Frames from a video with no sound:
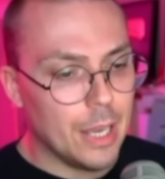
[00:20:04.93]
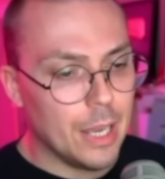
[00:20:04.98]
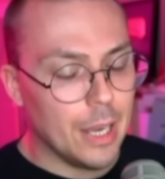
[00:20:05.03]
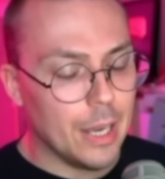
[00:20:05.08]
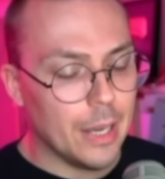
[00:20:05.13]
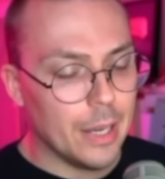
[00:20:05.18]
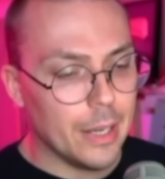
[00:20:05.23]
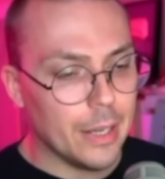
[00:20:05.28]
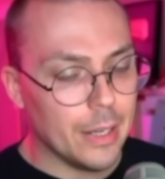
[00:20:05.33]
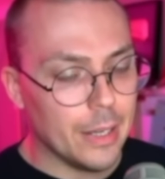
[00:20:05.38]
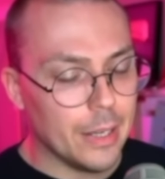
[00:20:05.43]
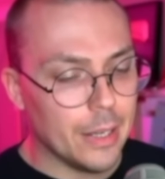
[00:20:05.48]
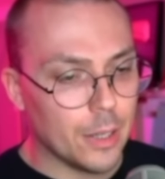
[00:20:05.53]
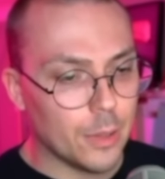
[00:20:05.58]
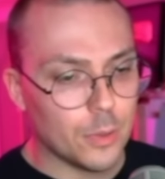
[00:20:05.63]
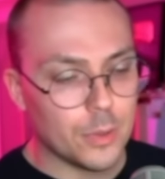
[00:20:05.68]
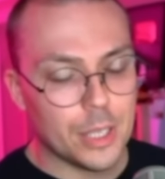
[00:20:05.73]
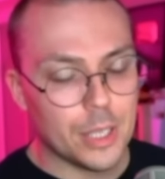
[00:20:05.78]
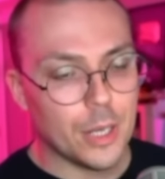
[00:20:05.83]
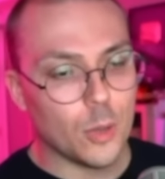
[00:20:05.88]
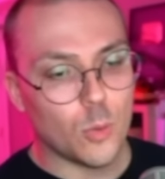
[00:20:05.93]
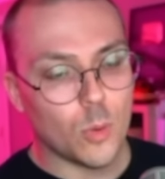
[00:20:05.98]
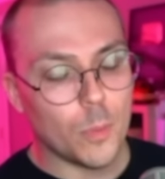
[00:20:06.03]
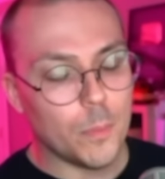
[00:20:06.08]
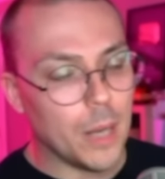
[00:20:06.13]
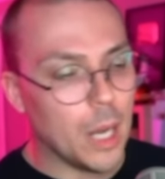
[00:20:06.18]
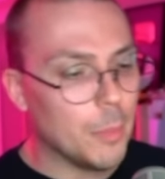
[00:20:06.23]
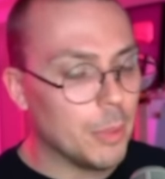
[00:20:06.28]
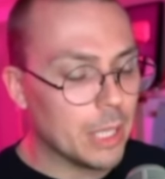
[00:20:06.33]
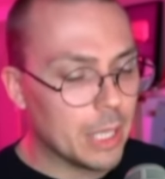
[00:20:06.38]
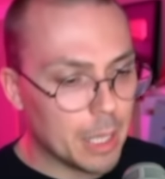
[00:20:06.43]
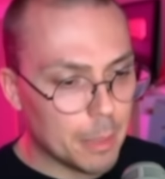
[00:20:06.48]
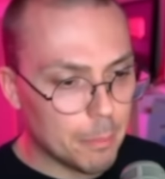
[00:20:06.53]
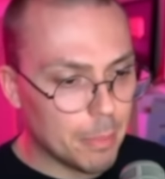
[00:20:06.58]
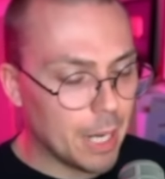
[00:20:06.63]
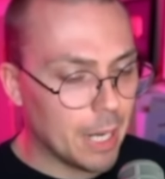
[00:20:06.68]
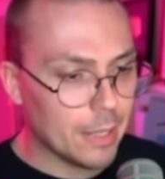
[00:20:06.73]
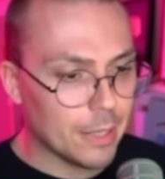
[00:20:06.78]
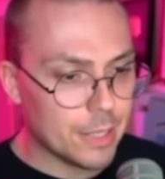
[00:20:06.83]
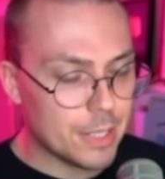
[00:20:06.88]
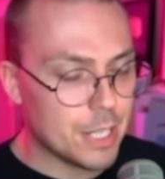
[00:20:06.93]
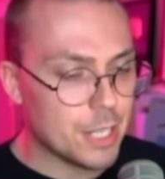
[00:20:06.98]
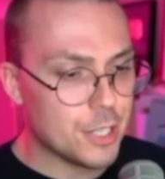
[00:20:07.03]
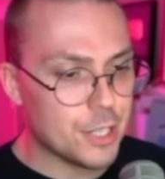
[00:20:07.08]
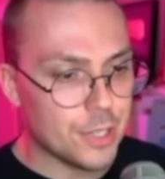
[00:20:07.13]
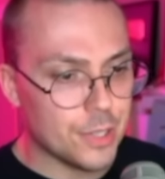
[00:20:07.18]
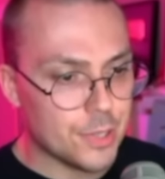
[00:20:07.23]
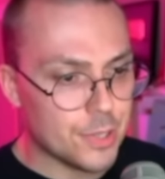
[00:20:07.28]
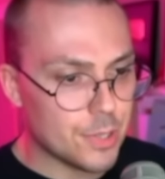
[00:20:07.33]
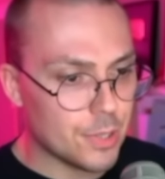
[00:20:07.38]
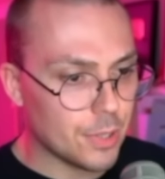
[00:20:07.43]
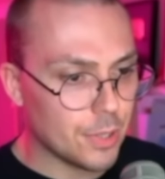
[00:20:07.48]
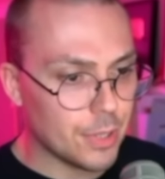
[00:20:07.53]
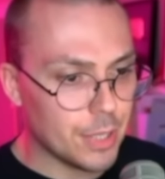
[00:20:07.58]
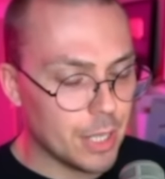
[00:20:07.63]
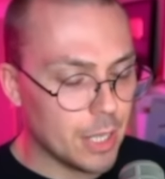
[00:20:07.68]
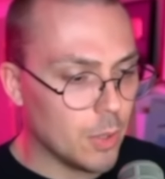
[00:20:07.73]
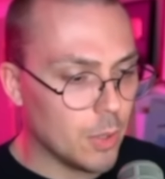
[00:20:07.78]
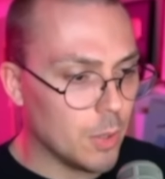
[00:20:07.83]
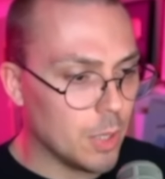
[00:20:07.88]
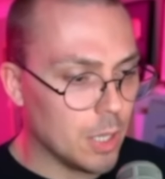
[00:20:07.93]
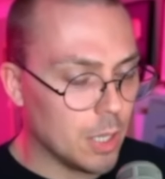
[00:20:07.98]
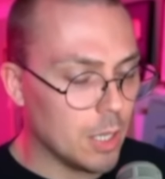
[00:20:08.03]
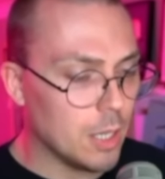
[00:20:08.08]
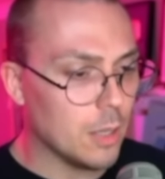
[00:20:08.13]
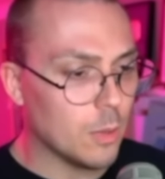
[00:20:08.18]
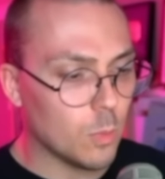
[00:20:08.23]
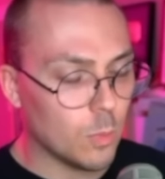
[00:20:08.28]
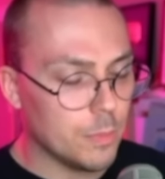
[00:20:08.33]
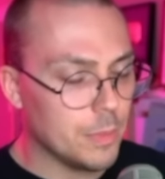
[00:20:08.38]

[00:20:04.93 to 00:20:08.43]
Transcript: you know, Republican politicians or, you know,